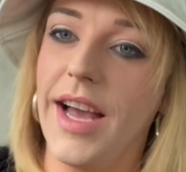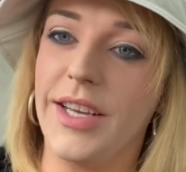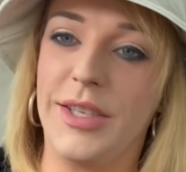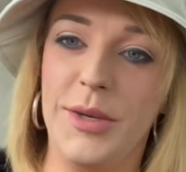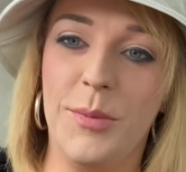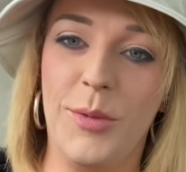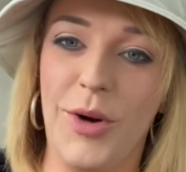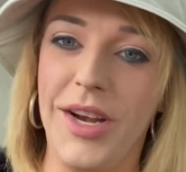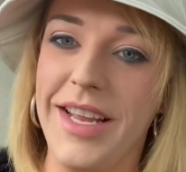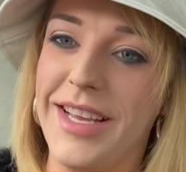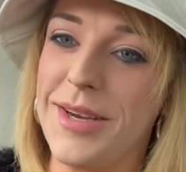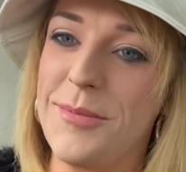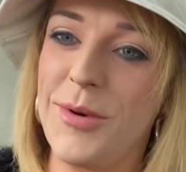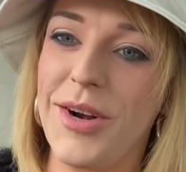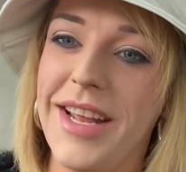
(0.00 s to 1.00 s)
Good morning,
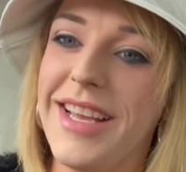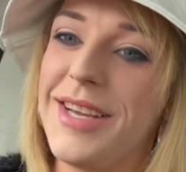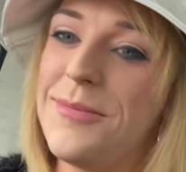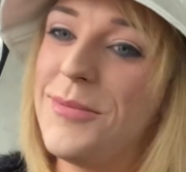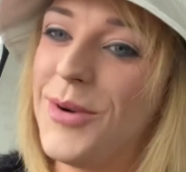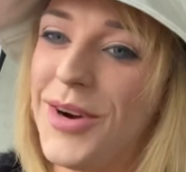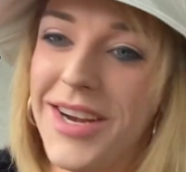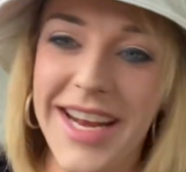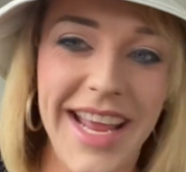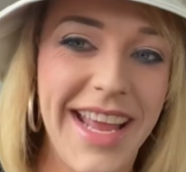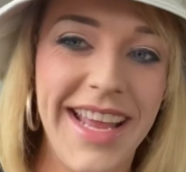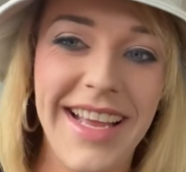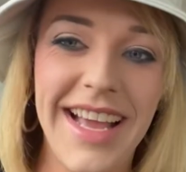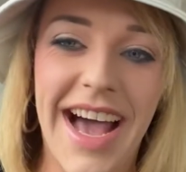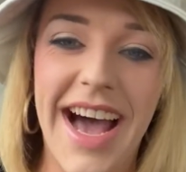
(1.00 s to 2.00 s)
good morning, good
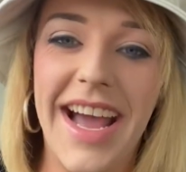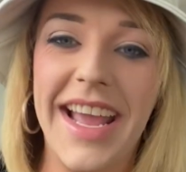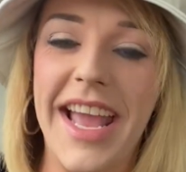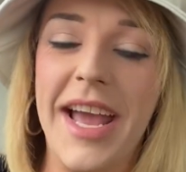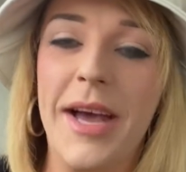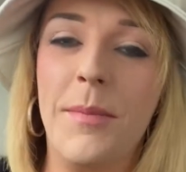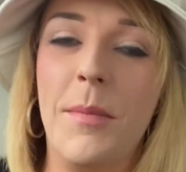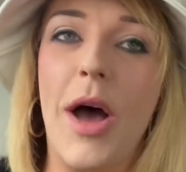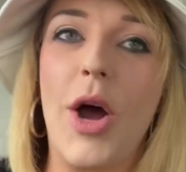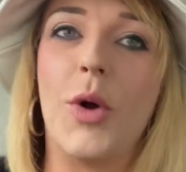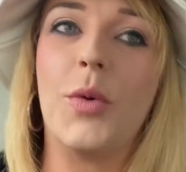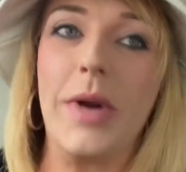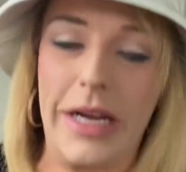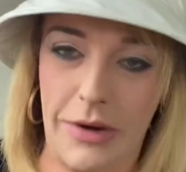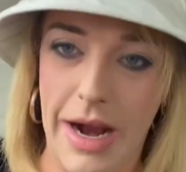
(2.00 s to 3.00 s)
morning. I am
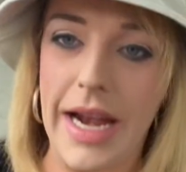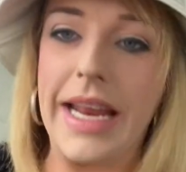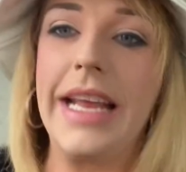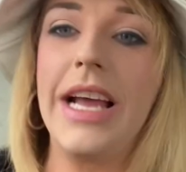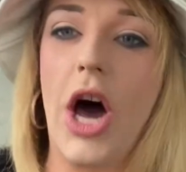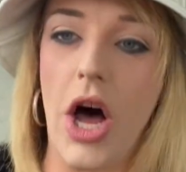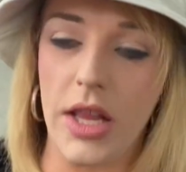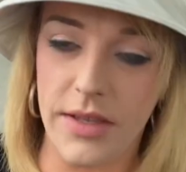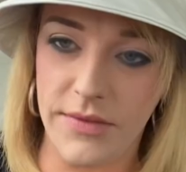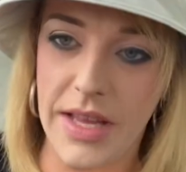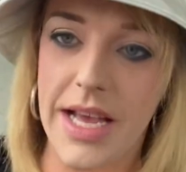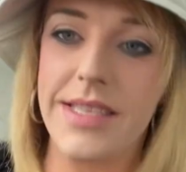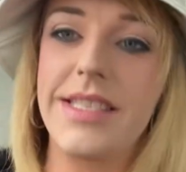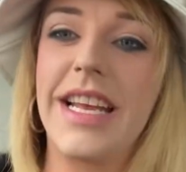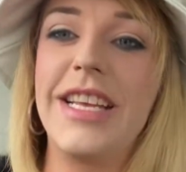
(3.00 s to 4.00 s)
regretting all of
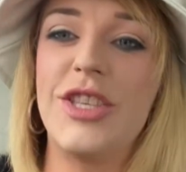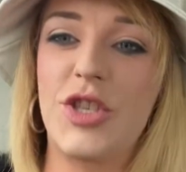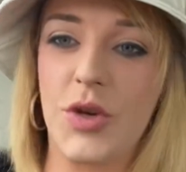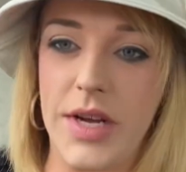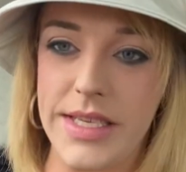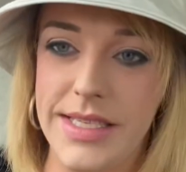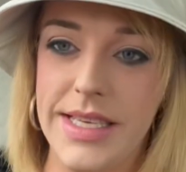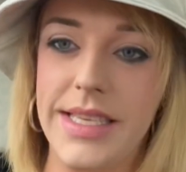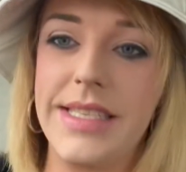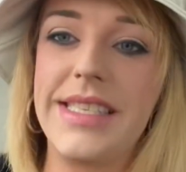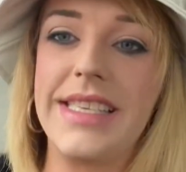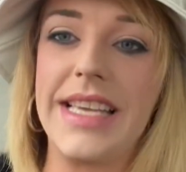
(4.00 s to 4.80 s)
last night's choices,